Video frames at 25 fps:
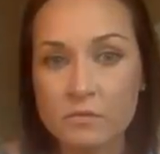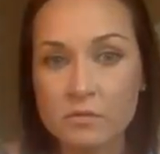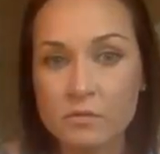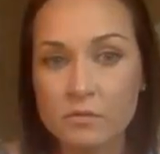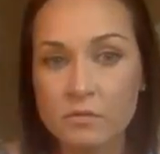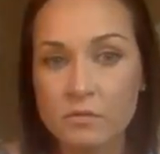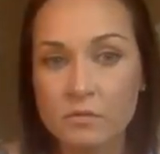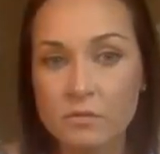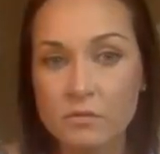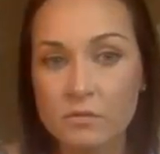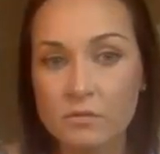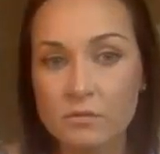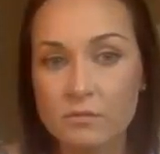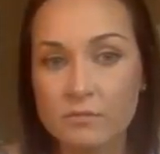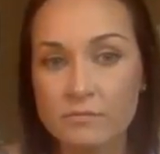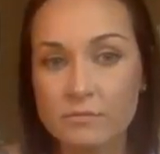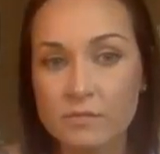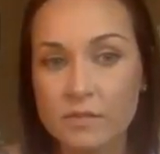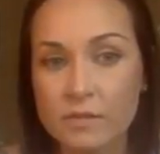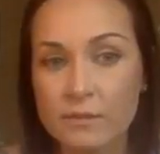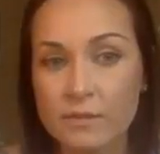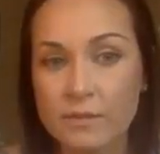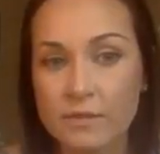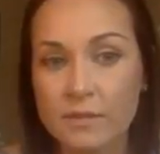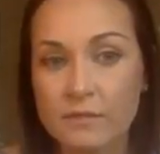Oh,
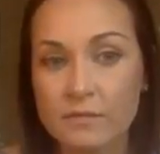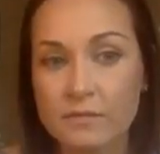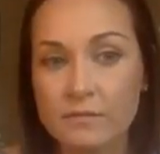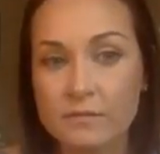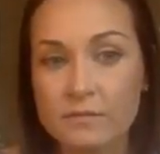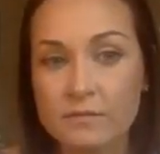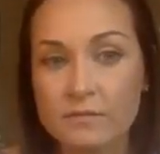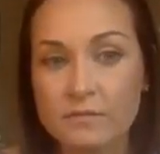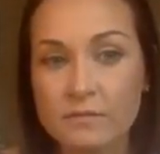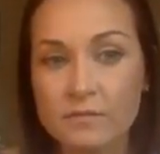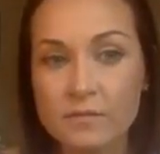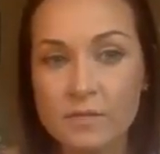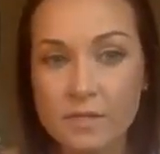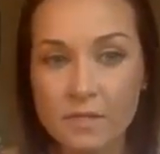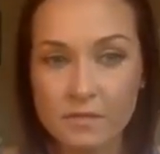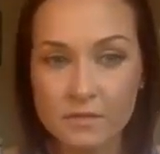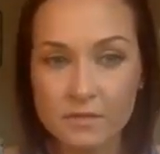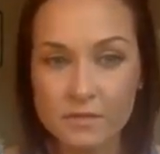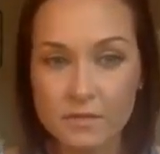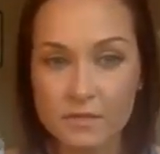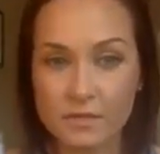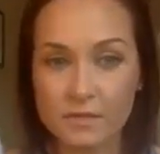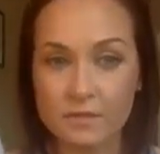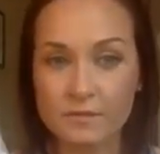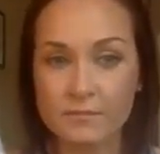there we go. Oh, that
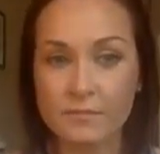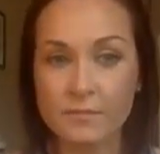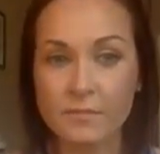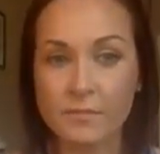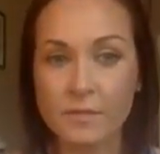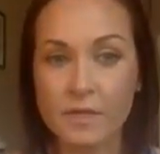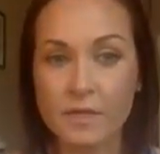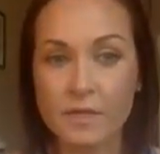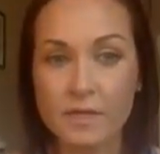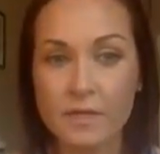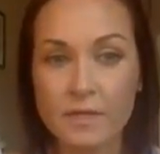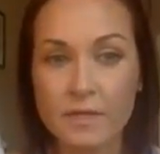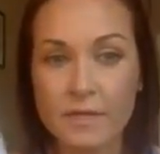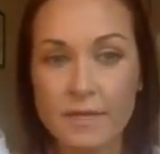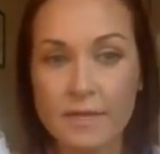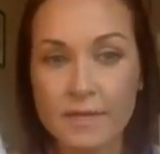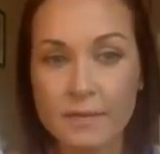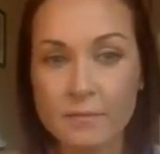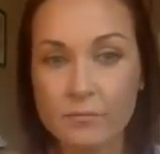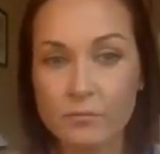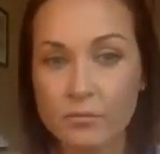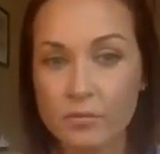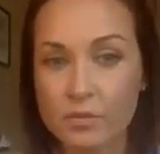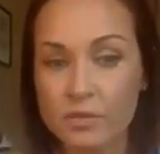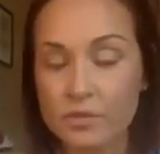looks good.
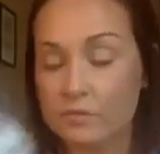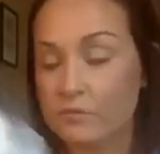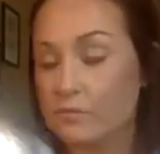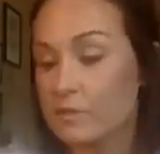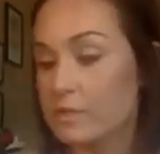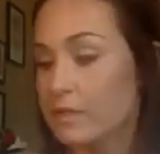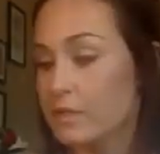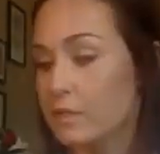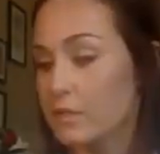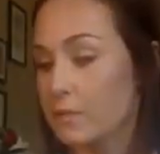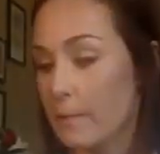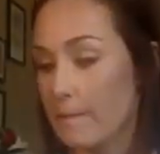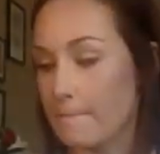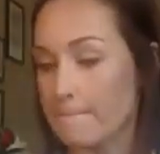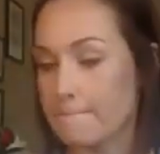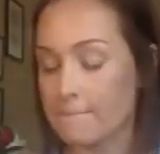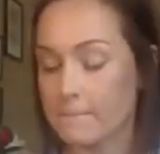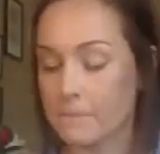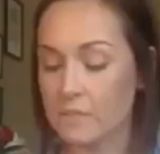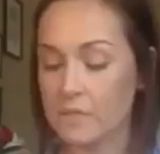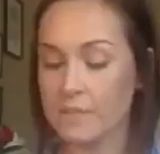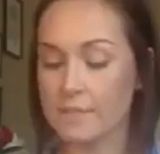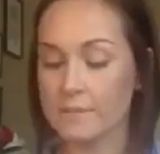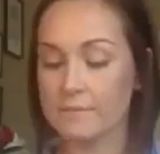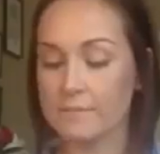HempWorx Renew.
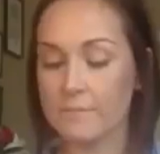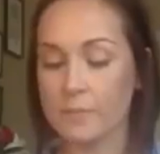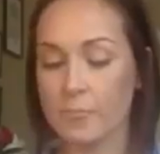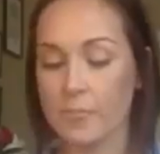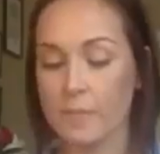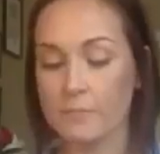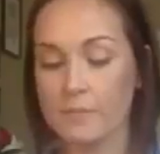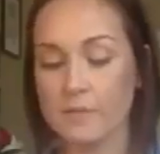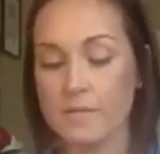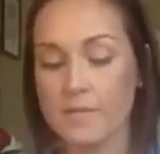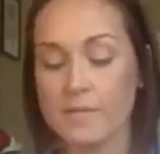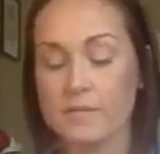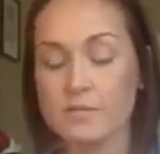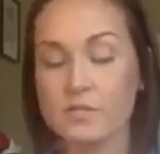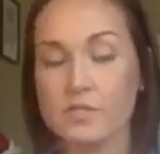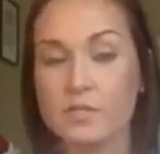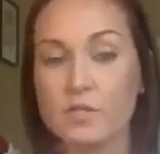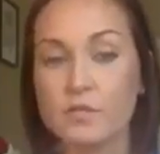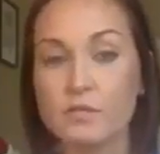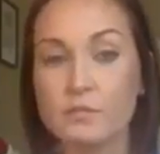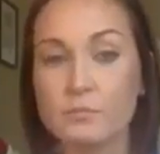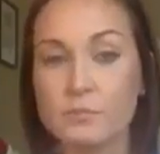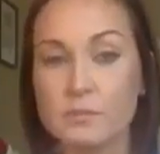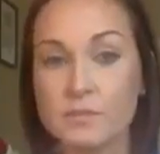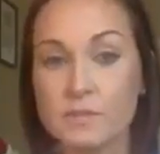Okay, I'm gonna actually
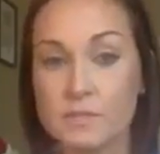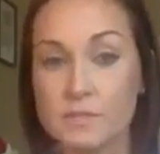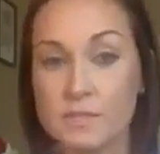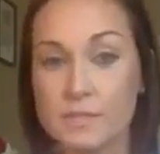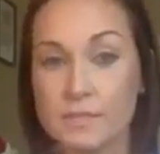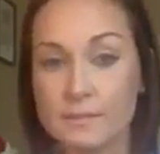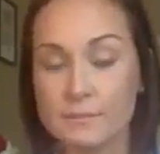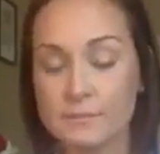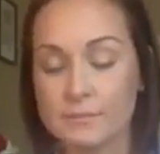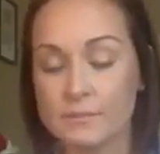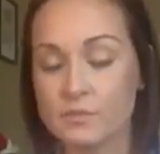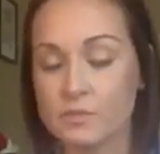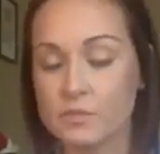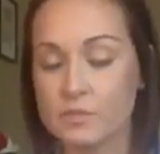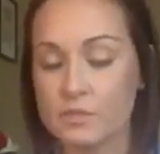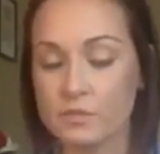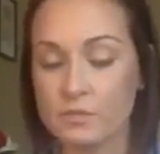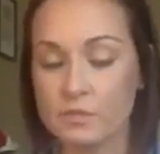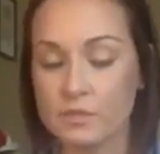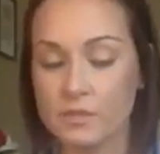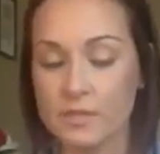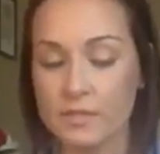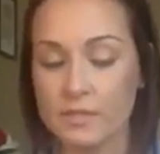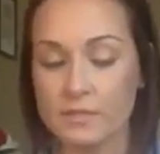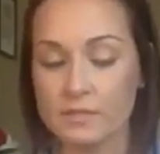open these up and show you
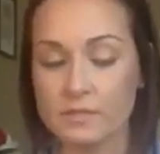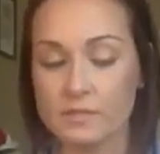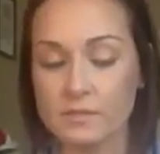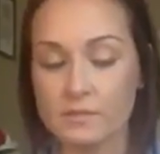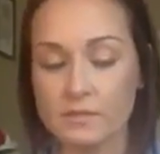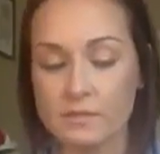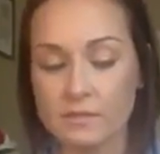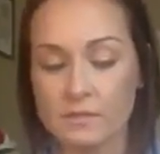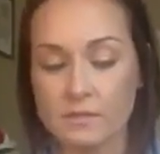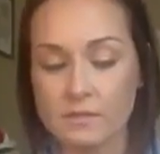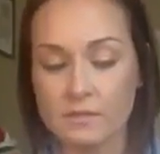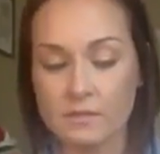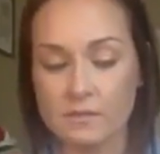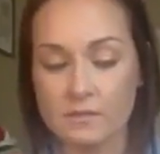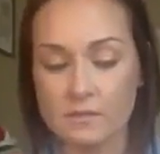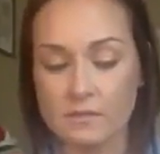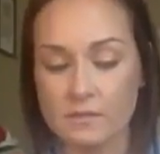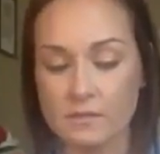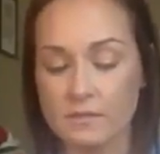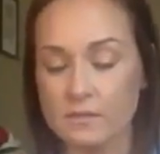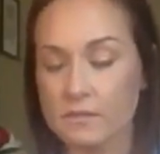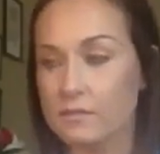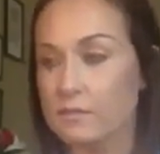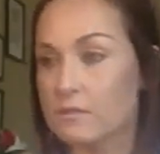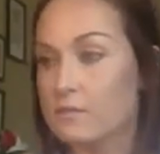guys.
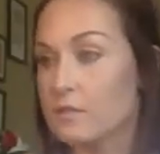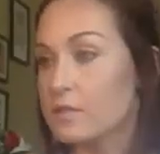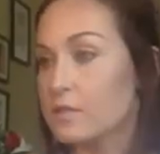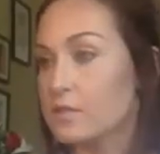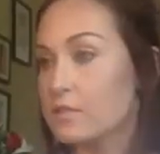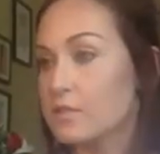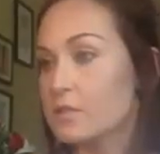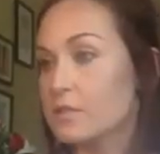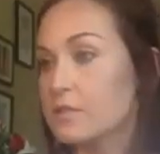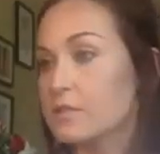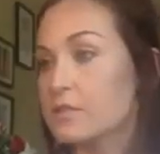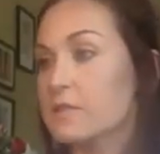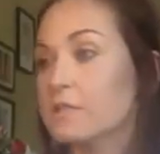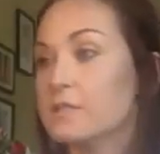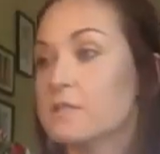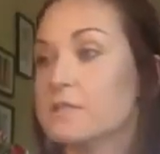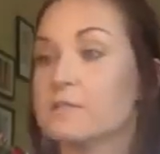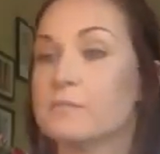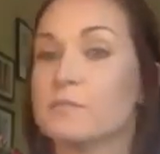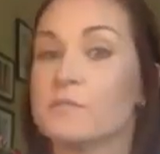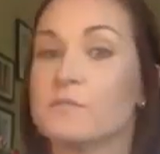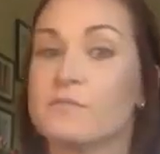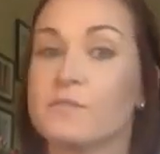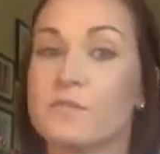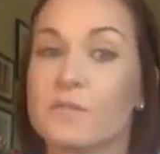Oh, I should have did this
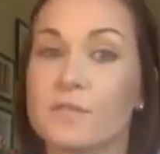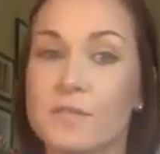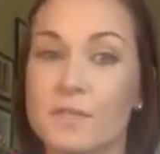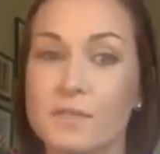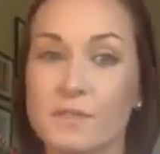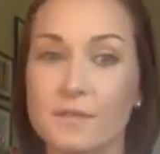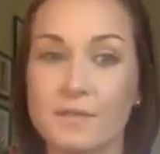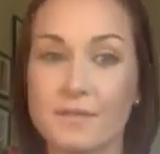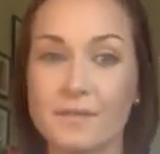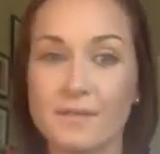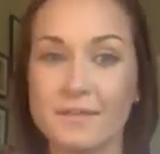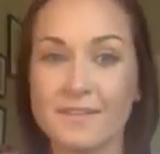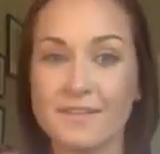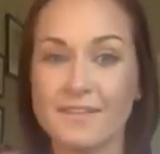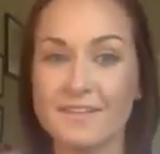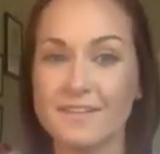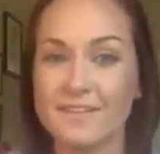before I did